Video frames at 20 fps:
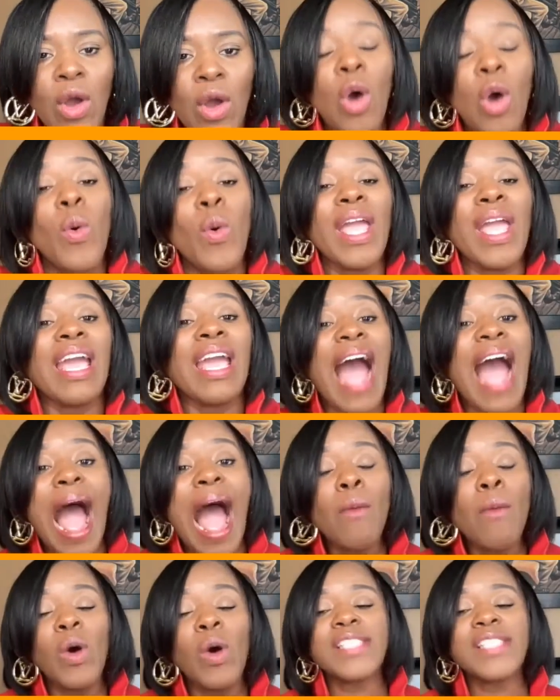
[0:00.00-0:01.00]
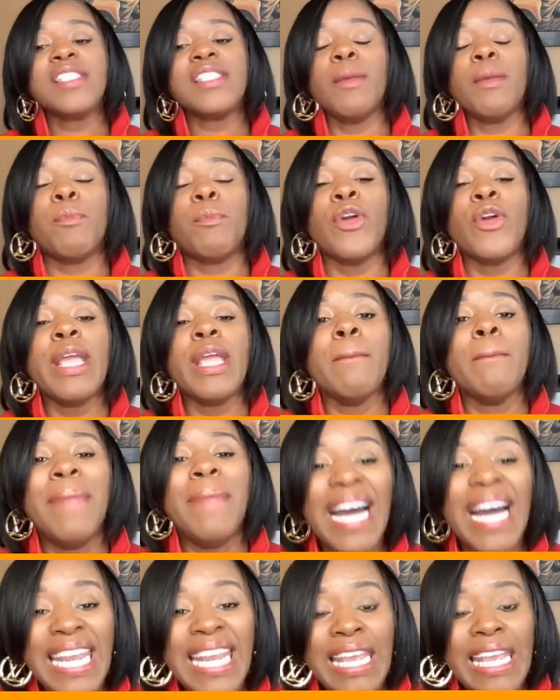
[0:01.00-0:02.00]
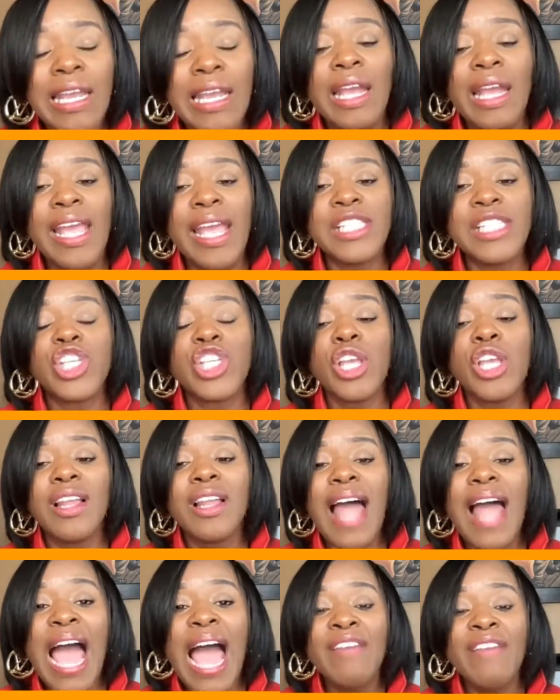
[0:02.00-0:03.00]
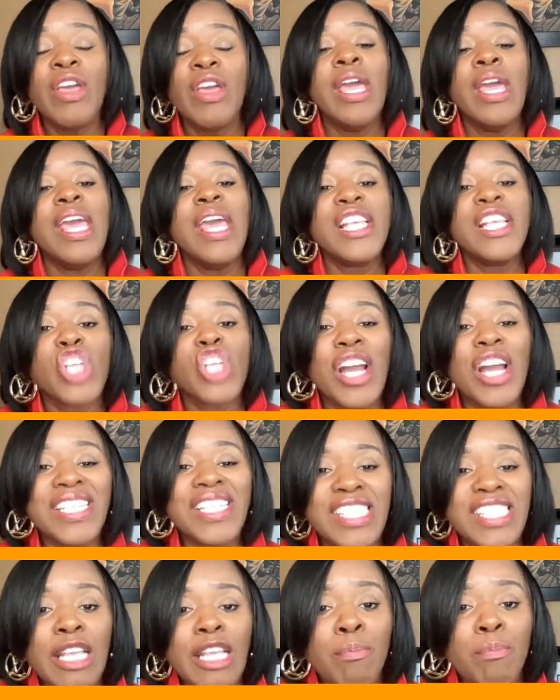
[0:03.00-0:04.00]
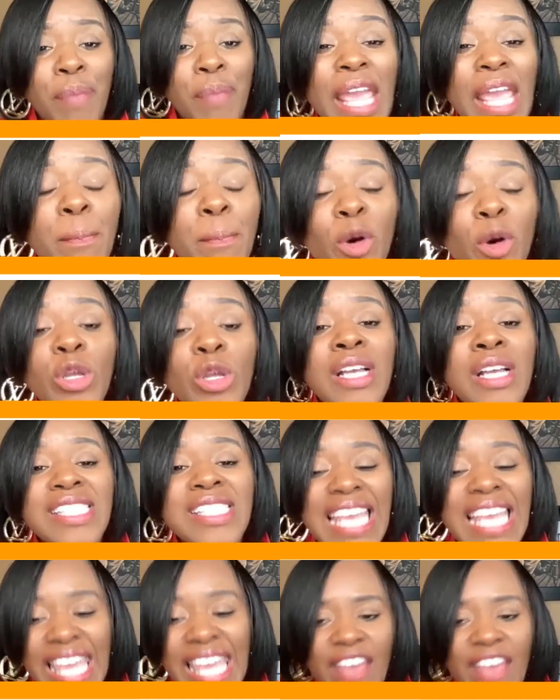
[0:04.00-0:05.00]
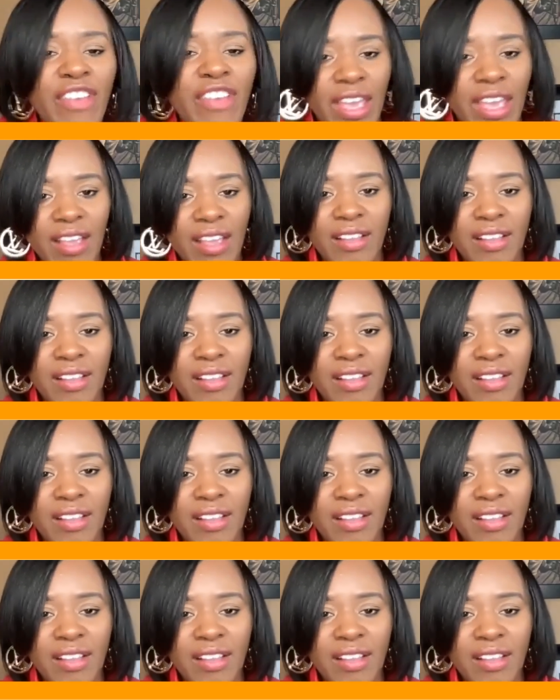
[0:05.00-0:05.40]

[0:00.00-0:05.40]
When God wants to bring money into your life, He's going to send people to give it.